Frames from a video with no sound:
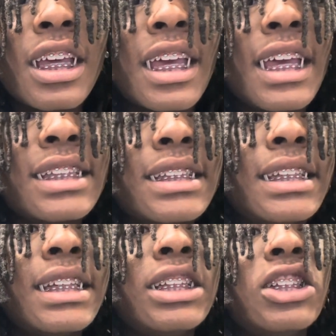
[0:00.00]
as it
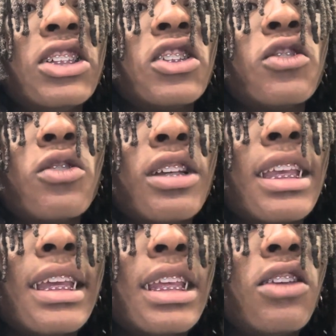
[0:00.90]
didn't destroy
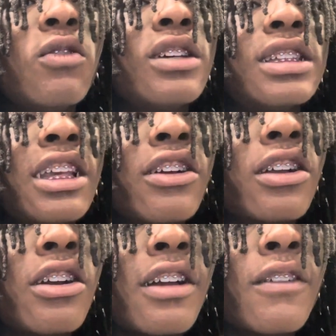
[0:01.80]
any U.S.
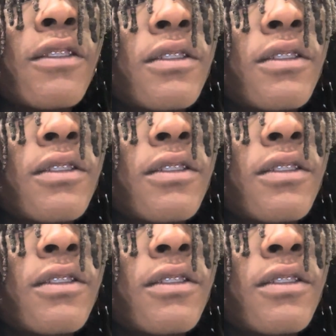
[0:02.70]
aircraft